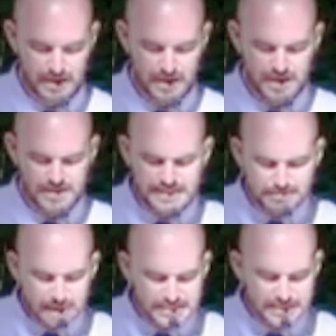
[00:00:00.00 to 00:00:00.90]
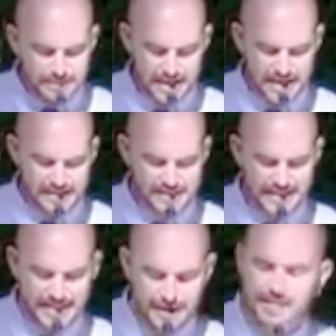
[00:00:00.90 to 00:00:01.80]
This must have been a
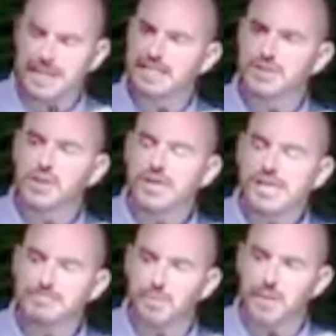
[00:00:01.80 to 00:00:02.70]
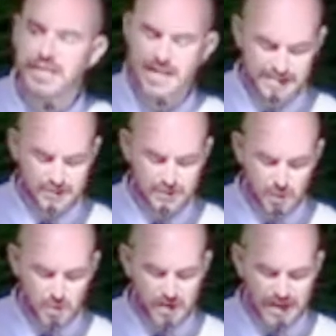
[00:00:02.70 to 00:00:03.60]
significant turning point in the
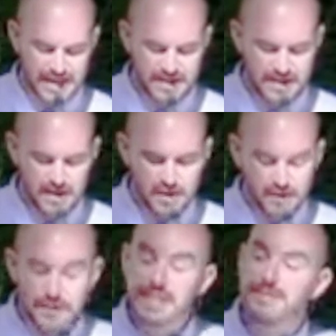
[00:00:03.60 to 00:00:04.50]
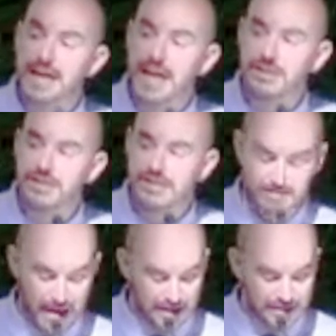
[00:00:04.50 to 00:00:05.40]
story for the evangelist
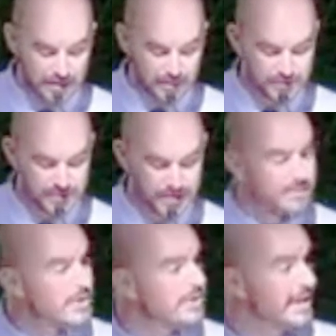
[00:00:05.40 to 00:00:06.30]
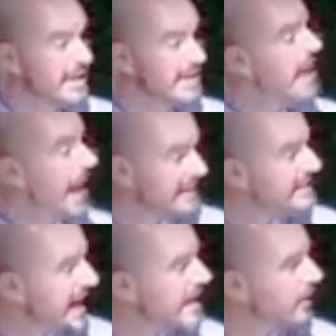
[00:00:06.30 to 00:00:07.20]
Matthew's community as
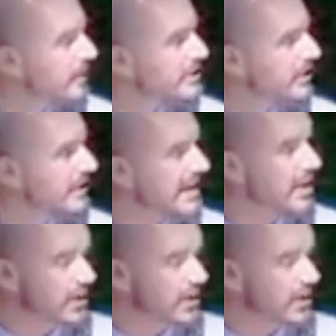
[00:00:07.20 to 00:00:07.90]
they originally heard